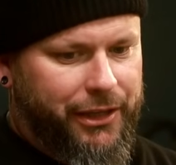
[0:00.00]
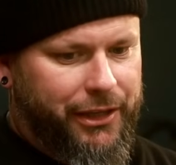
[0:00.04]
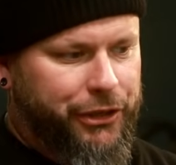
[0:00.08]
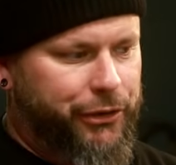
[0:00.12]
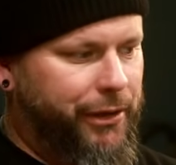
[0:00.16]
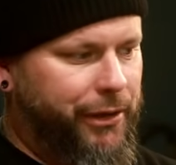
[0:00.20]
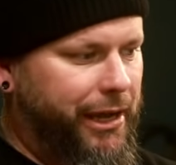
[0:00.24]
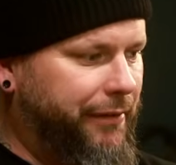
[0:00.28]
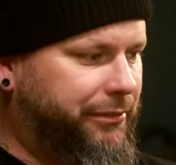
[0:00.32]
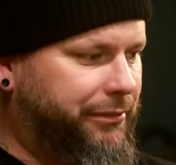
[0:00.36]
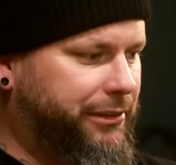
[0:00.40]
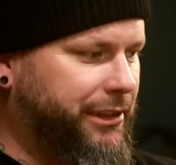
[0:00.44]

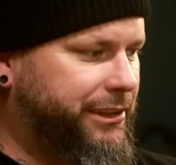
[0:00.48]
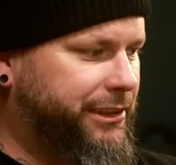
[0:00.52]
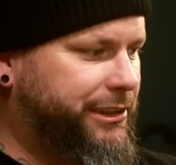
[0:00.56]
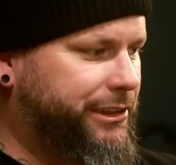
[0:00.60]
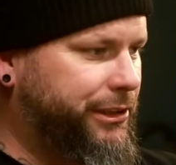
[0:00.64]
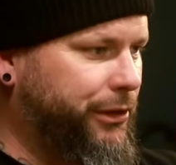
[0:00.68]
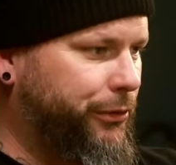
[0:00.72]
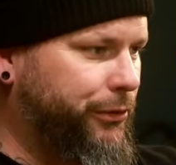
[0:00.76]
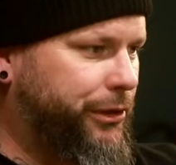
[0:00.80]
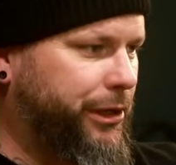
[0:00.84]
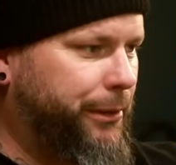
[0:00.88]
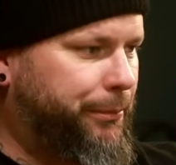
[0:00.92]
You have to
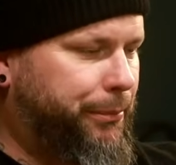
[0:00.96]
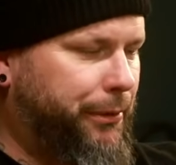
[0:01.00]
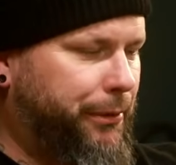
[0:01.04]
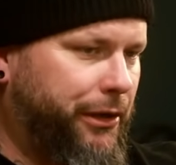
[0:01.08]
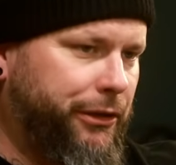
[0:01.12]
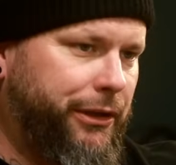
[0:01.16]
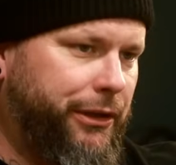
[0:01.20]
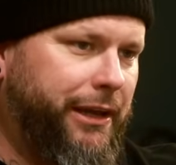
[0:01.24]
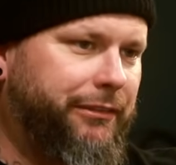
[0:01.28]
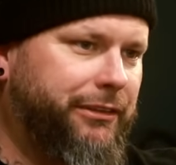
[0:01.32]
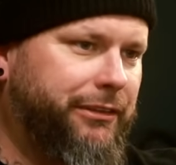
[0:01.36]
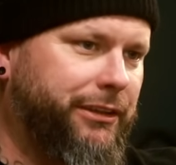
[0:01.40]
soak up all
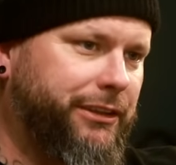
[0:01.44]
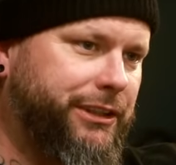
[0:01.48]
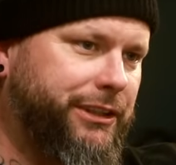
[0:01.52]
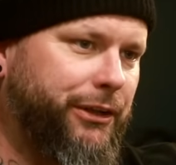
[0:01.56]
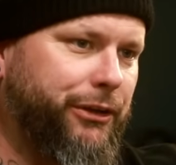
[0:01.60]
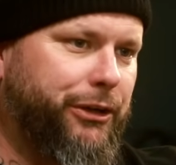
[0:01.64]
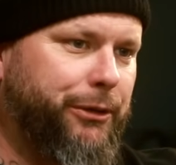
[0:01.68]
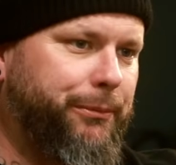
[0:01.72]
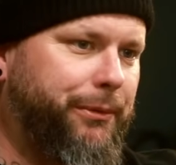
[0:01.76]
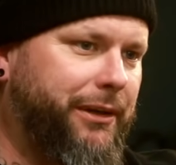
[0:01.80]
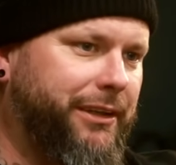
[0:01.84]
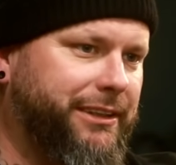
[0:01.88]

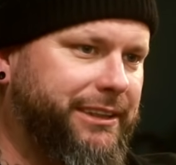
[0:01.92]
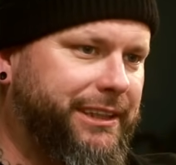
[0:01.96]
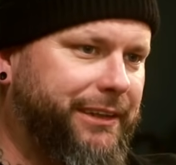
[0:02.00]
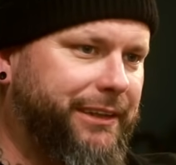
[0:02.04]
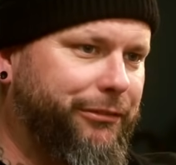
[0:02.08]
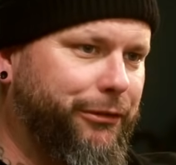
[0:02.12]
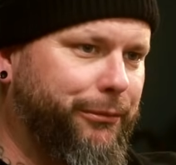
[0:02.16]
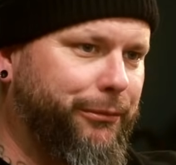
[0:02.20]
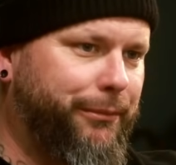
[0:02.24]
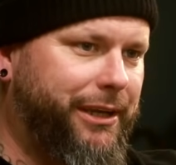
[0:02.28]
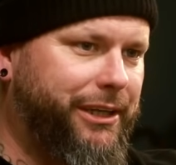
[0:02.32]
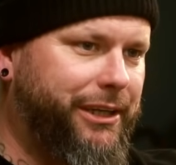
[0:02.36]
this
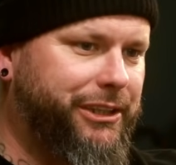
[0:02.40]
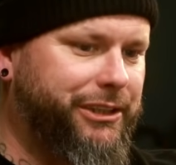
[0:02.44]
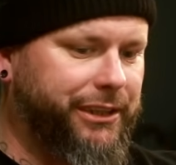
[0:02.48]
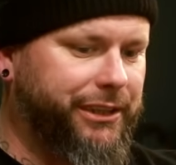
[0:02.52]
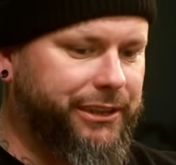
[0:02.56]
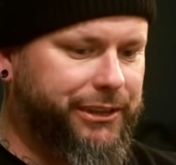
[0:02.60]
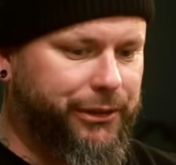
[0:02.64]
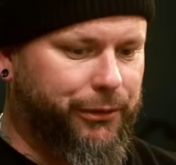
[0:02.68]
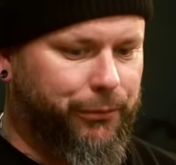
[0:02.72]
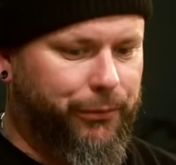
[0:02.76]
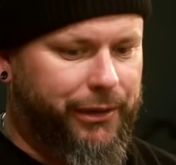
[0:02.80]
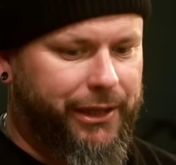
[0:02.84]
information.
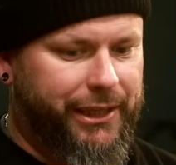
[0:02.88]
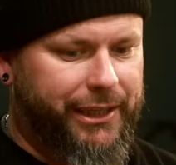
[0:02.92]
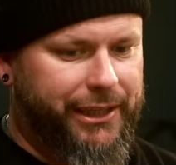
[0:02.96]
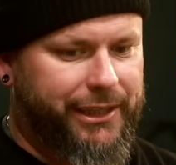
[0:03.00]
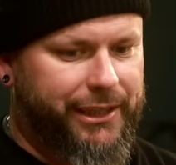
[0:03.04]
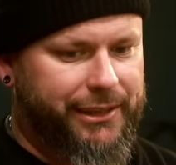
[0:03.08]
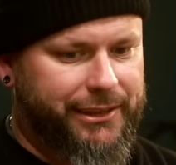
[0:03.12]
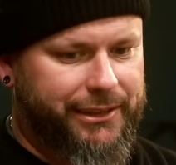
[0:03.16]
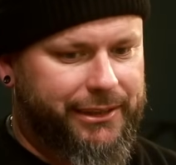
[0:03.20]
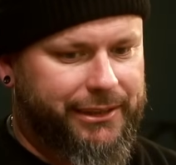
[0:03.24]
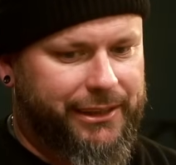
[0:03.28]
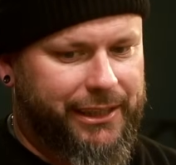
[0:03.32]
So what it
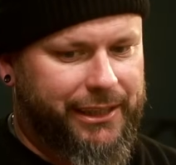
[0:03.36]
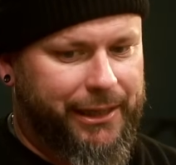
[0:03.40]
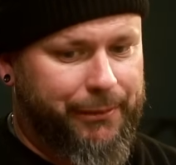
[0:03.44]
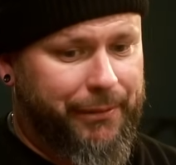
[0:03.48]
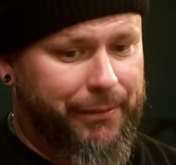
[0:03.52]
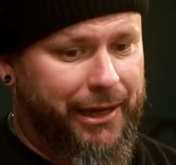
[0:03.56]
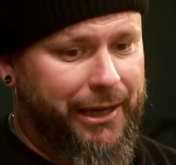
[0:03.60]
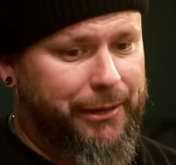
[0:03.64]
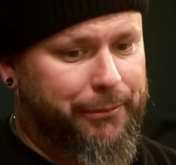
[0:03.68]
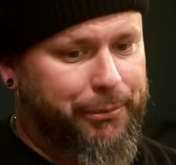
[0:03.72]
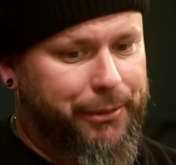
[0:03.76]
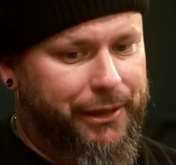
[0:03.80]
is, in
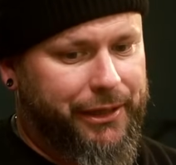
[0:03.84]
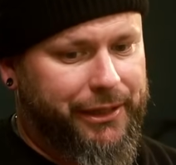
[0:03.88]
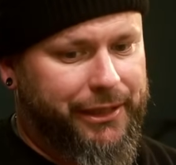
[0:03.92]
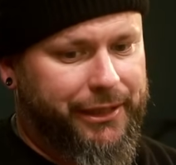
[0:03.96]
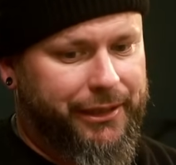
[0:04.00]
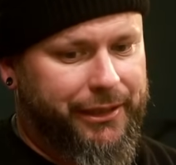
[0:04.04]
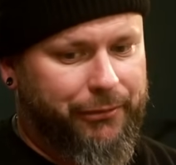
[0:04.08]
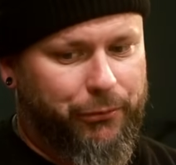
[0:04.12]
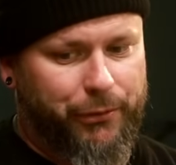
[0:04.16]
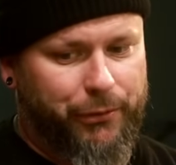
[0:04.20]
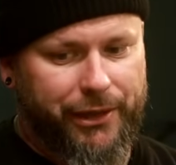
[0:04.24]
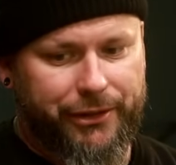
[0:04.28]
my
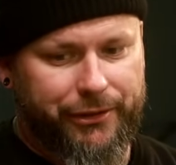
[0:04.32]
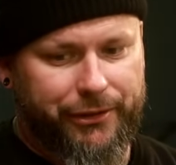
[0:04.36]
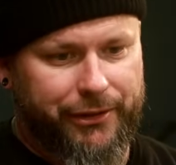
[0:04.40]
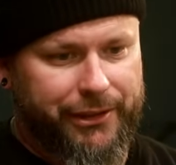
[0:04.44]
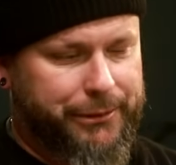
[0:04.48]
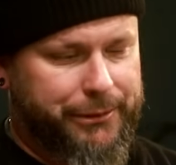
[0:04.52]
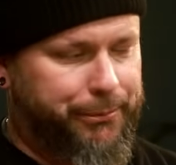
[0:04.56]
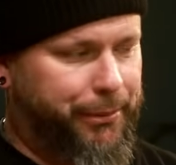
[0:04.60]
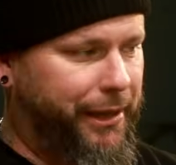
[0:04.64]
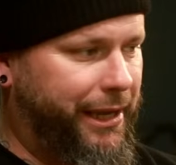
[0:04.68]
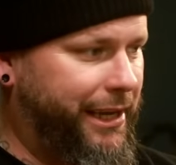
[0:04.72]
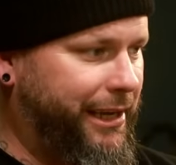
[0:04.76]
opinion, whether
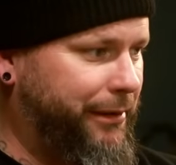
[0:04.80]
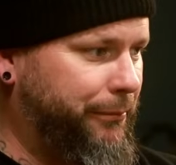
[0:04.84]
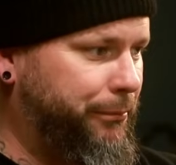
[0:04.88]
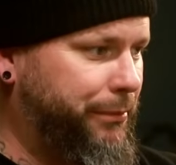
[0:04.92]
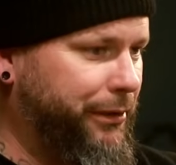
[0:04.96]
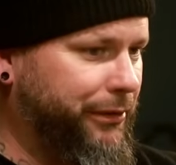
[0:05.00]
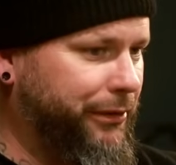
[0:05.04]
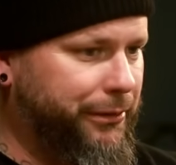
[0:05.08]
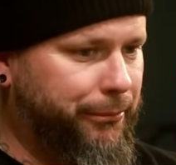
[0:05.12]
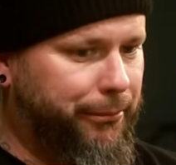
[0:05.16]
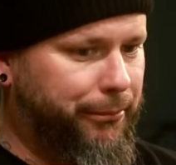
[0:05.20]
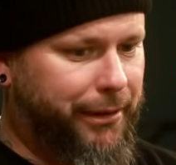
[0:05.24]
it's paint,
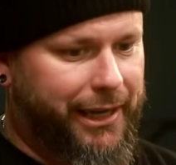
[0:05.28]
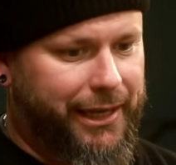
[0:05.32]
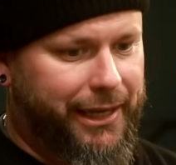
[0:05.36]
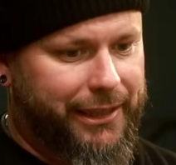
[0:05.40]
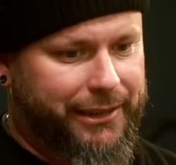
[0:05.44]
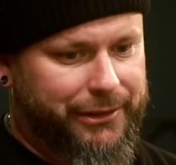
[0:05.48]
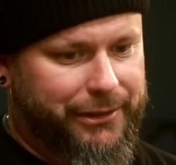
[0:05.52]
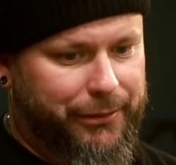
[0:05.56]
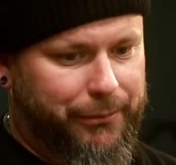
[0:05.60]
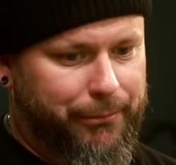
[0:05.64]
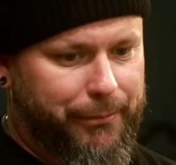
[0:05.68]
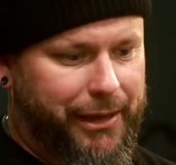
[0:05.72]
building
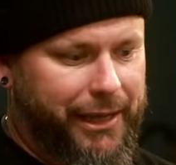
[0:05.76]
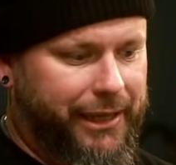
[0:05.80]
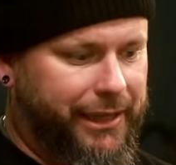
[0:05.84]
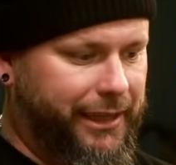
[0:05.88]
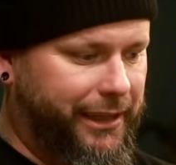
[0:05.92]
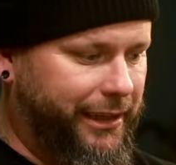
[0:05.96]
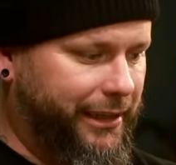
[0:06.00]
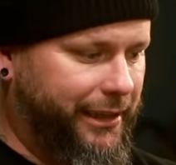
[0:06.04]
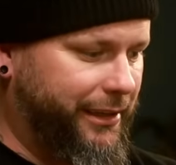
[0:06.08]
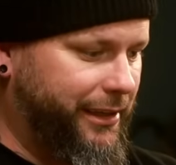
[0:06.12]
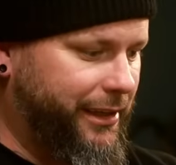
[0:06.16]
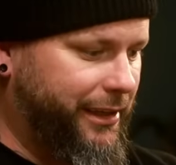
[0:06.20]
bikes, or
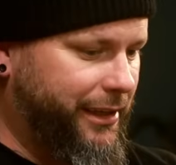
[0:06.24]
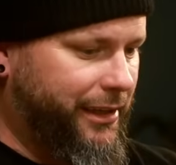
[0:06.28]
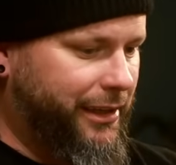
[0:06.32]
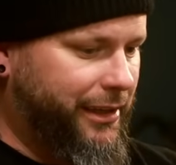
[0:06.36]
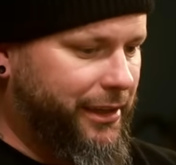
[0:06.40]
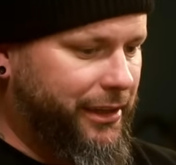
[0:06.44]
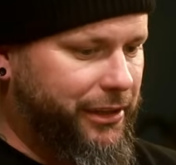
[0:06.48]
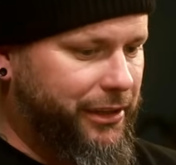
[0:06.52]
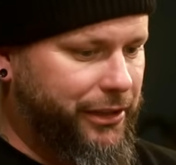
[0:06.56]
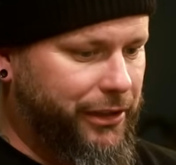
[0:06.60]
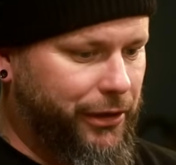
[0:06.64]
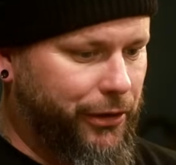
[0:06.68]
making,
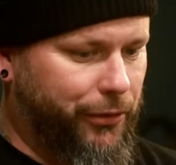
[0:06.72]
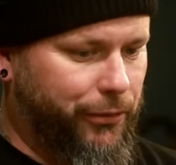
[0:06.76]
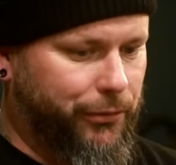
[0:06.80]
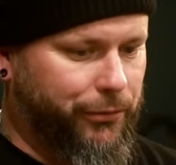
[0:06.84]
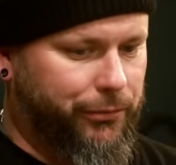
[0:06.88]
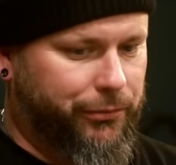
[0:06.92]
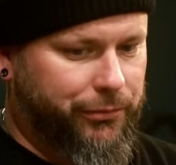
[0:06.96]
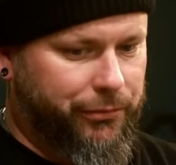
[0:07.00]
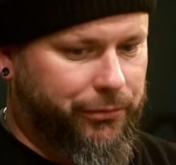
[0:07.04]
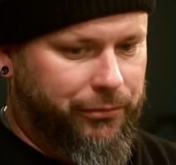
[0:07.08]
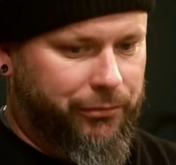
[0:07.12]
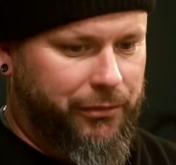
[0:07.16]
you
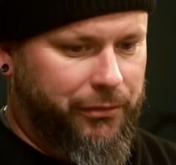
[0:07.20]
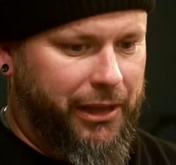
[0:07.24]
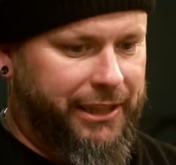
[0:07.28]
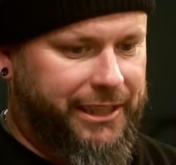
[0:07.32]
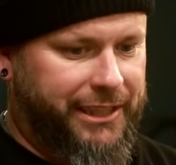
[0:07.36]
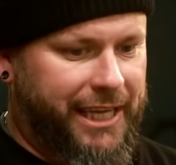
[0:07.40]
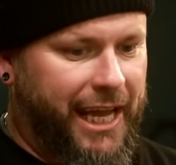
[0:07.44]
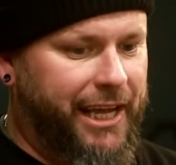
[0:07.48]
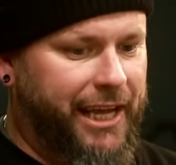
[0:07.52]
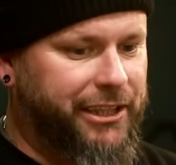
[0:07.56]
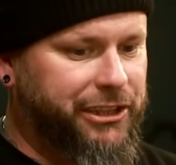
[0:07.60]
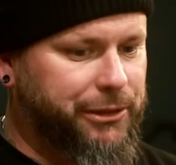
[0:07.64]
know,
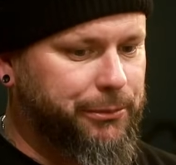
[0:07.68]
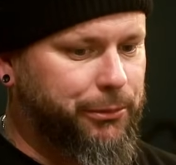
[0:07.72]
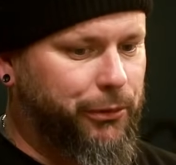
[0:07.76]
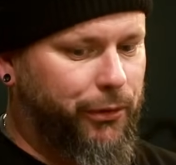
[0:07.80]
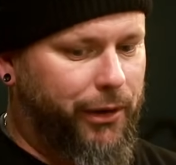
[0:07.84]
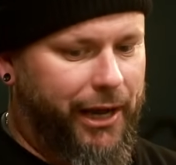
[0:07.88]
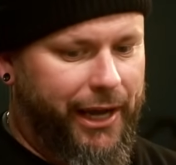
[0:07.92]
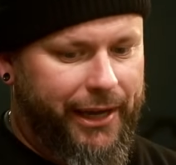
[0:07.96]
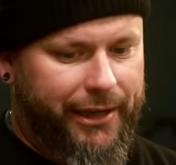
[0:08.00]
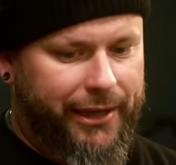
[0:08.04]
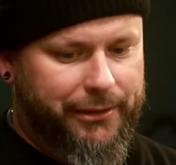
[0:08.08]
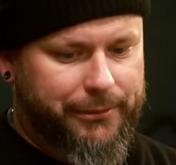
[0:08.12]

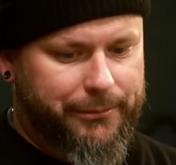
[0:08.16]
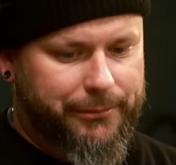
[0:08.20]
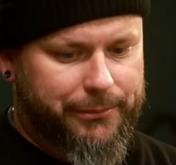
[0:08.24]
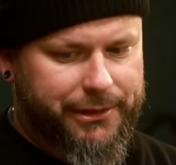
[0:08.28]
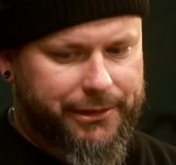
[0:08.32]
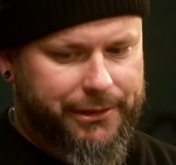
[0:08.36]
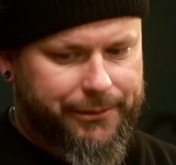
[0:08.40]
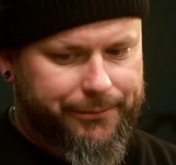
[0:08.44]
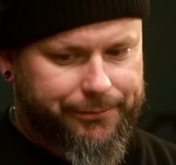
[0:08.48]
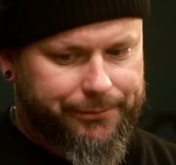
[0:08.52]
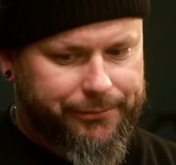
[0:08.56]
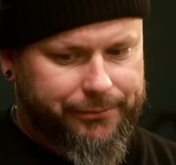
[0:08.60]
tangible
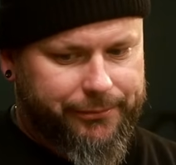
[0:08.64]
items,